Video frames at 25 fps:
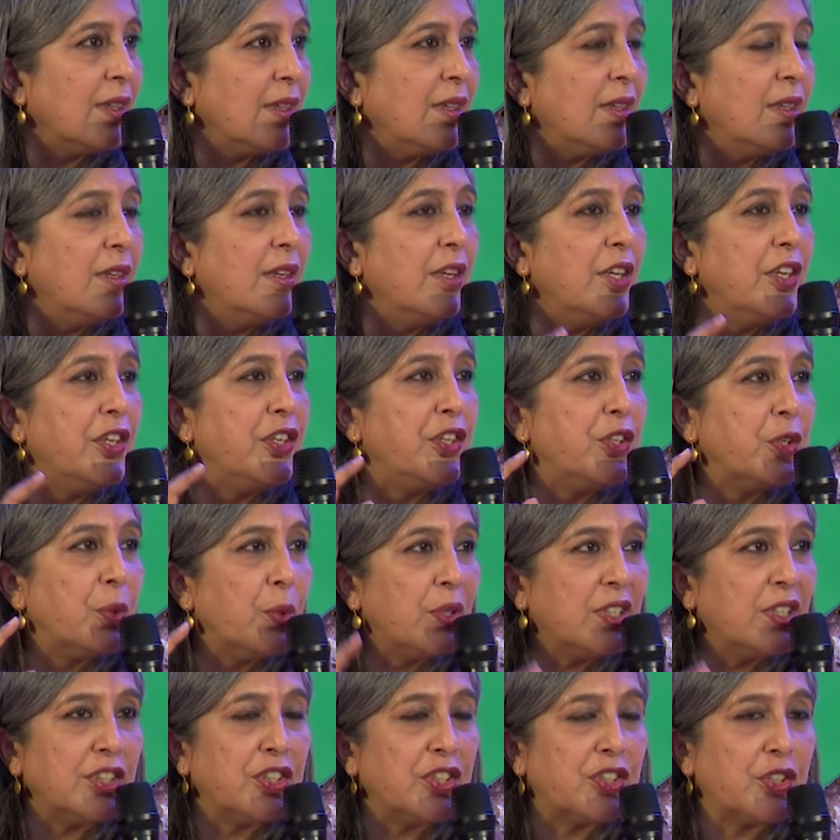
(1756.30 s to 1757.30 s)
You
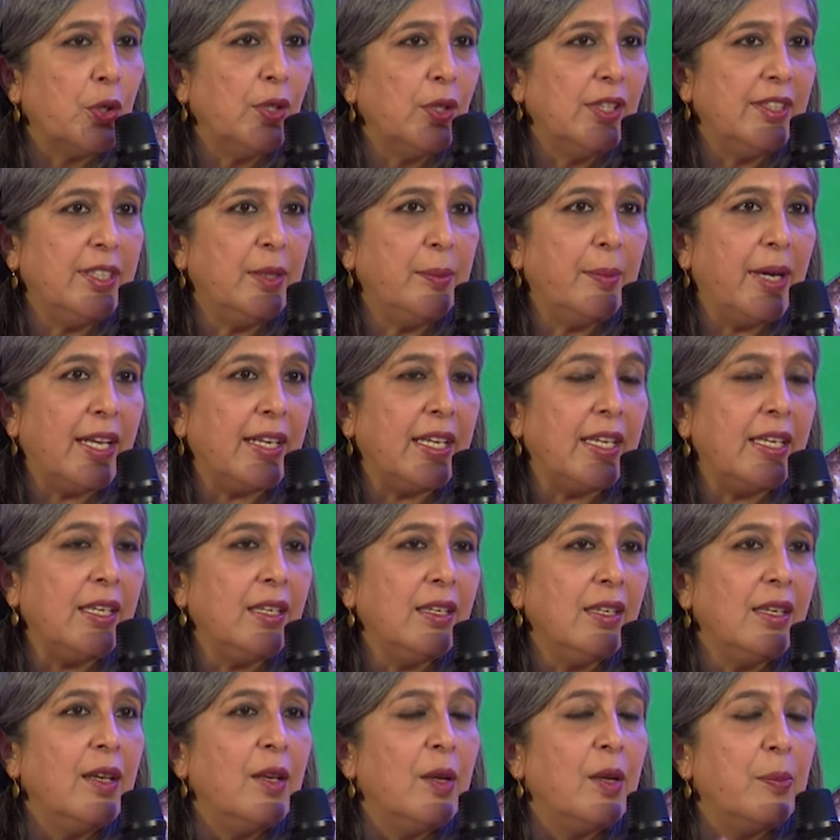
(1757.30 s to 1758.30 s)
control the money,
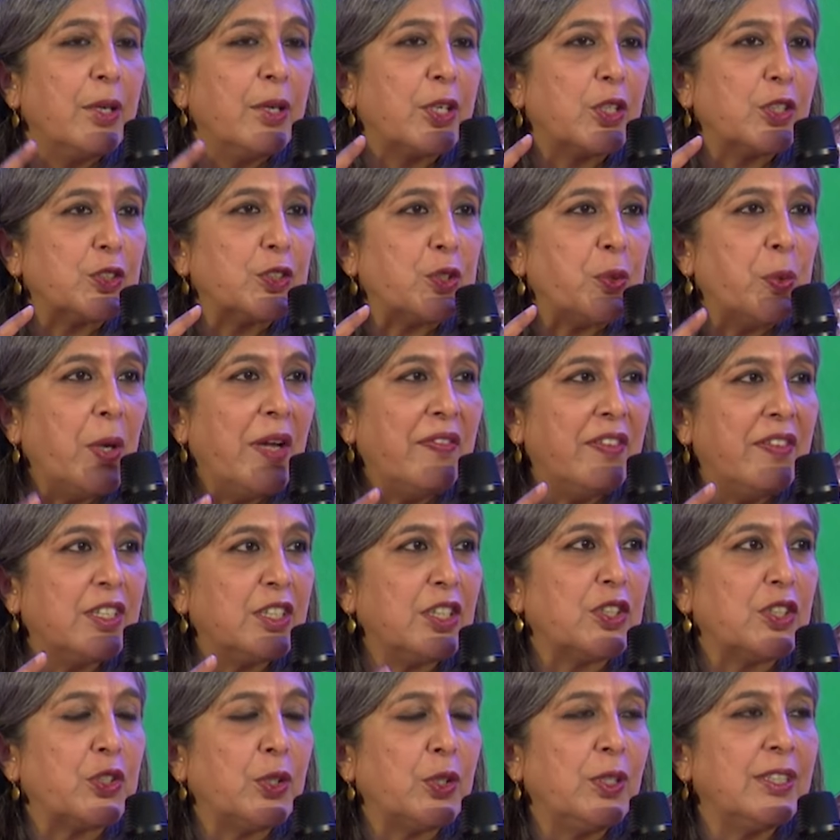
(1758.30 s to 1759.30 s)
because whoever
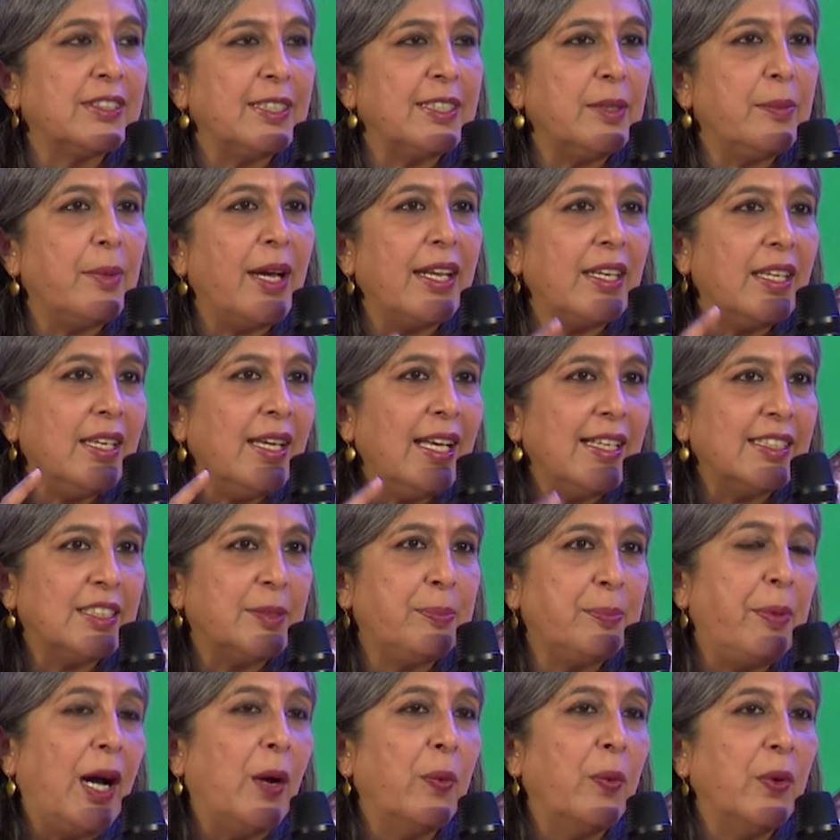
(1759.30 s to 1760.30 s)
controls the money has
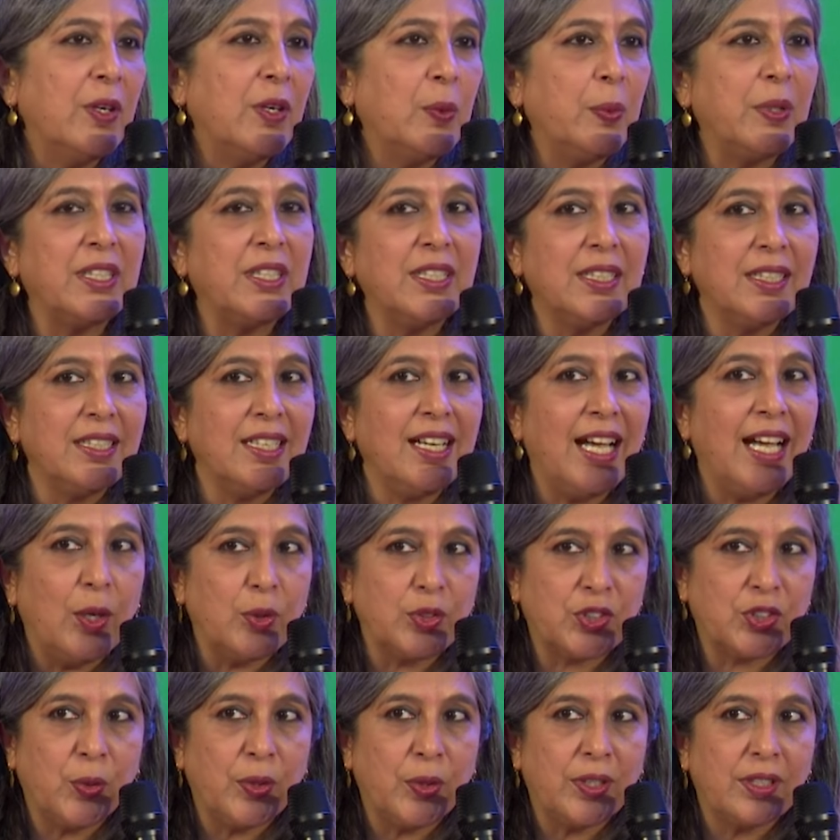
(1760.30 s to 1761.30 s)
power within the
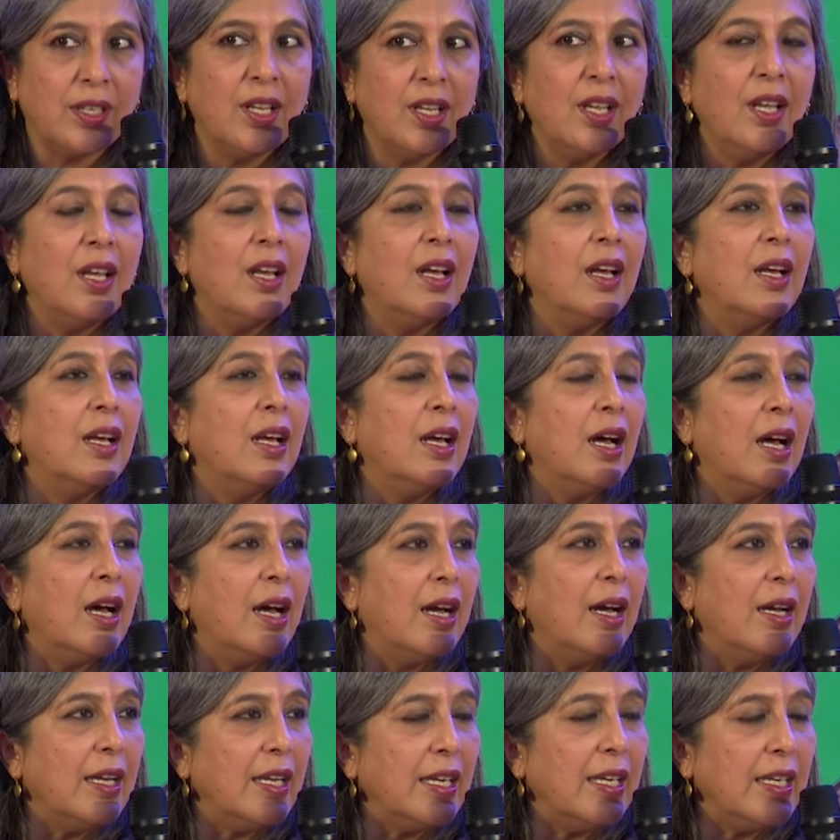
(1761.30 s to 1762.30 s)
household.
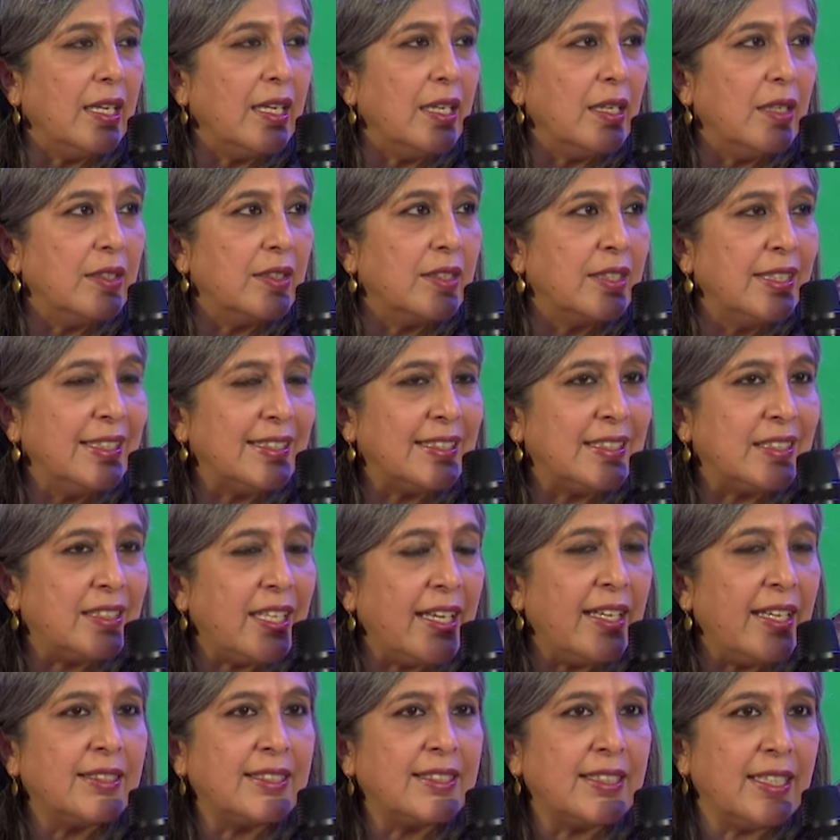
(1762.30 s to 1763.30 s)
These
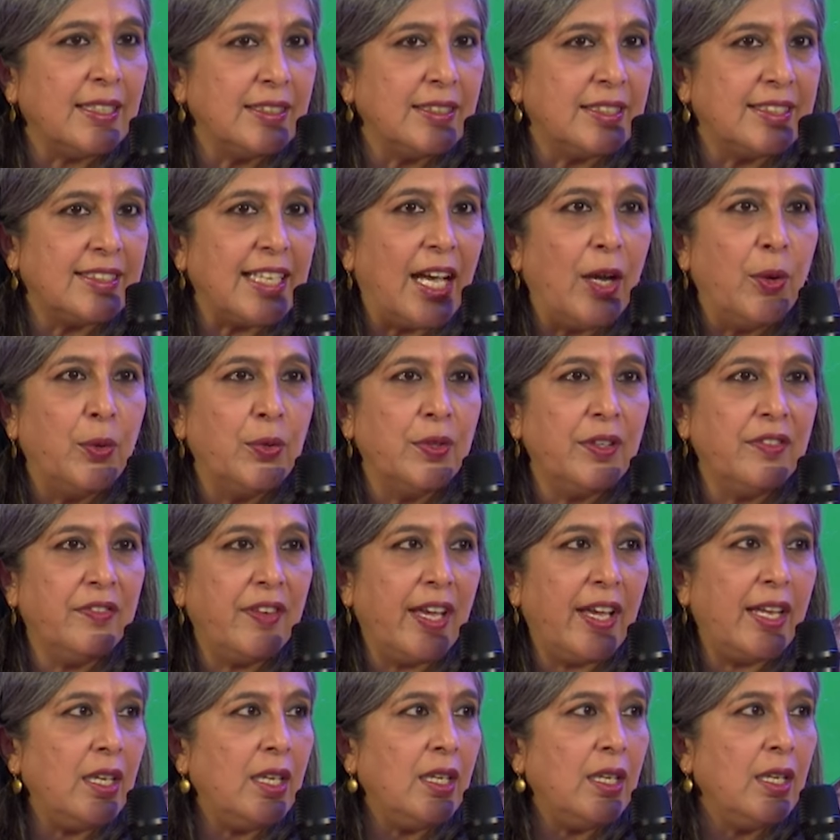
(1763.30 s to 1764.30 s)
things can sound
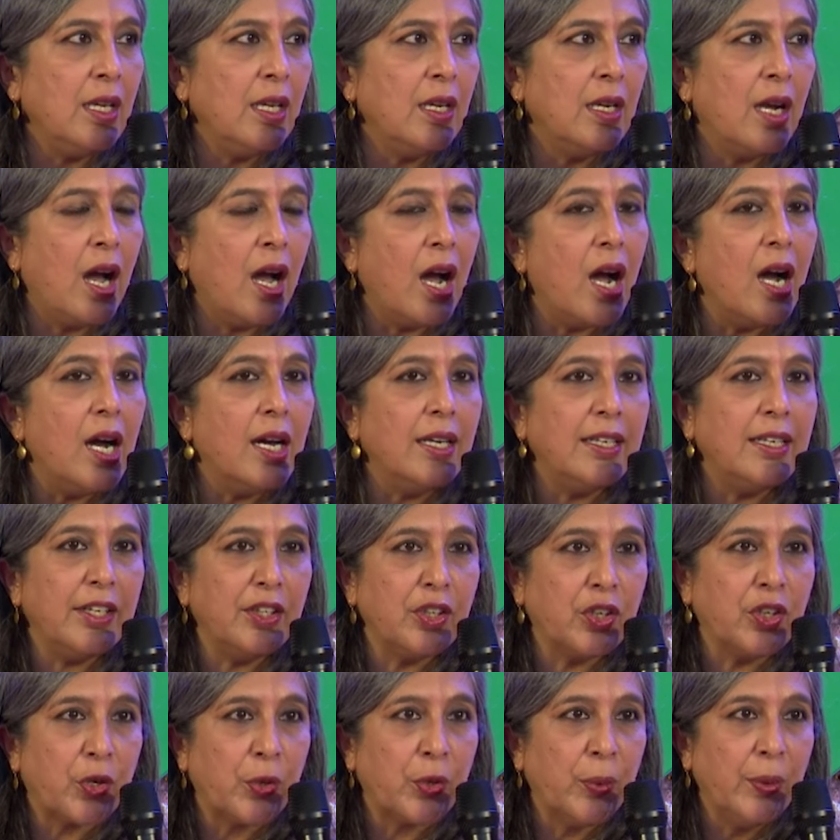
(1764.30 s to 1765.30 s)
very hard and
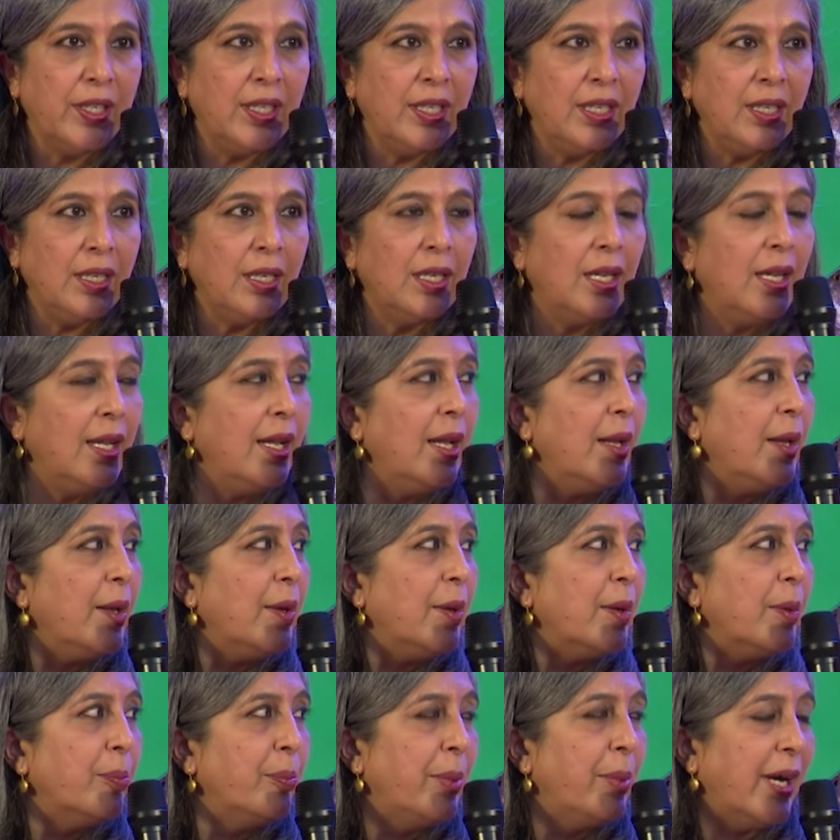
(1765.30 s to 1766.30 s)
cruel,
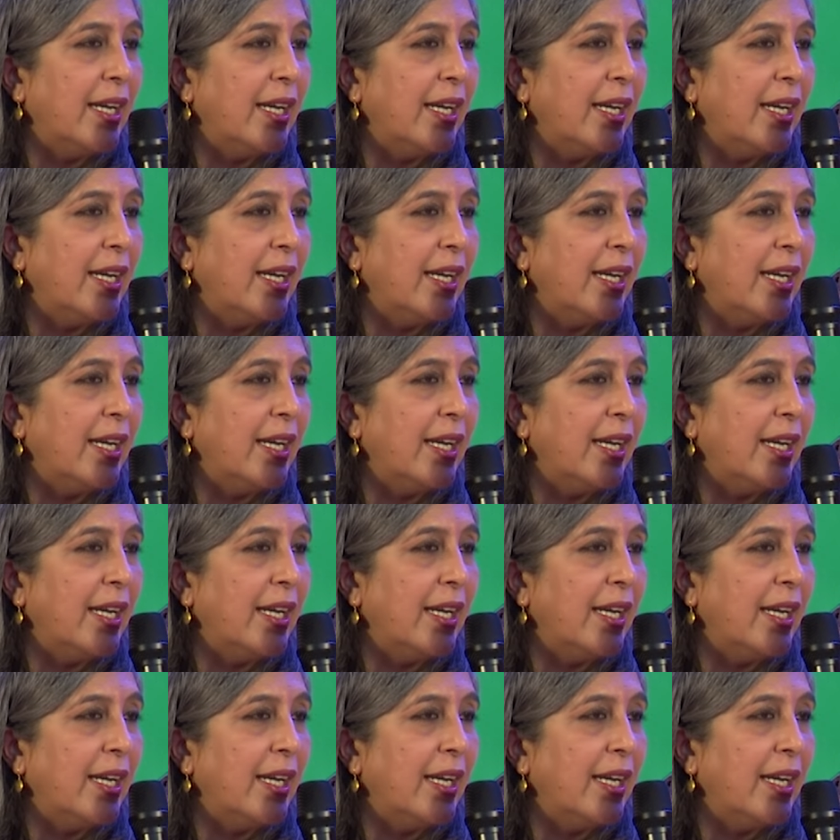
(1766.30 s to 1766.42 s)
but